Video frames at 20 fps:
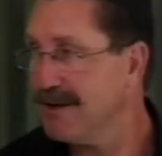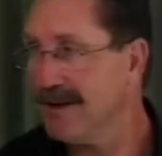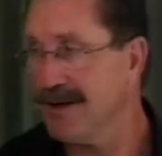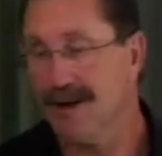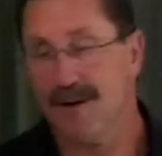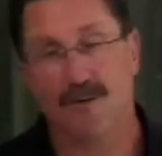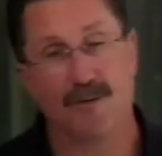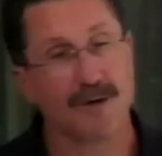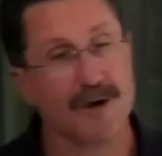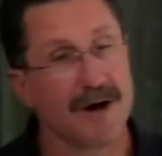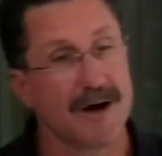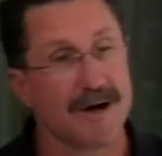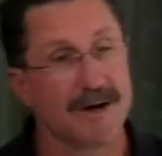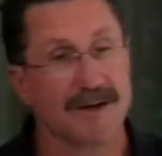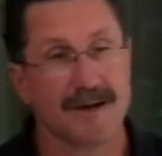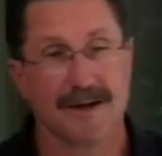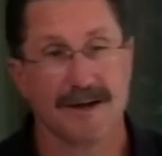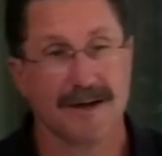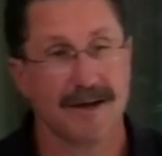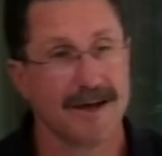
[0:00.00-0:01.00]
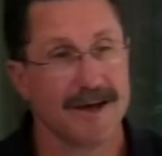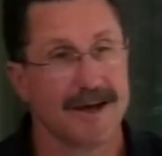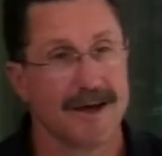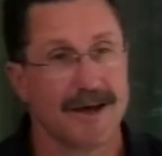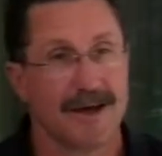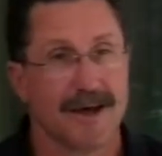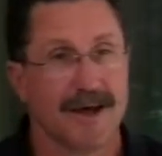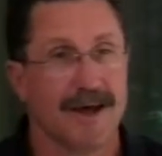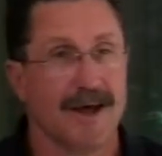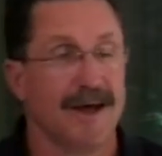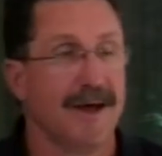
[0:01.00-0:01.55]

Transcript: What would well, the range be?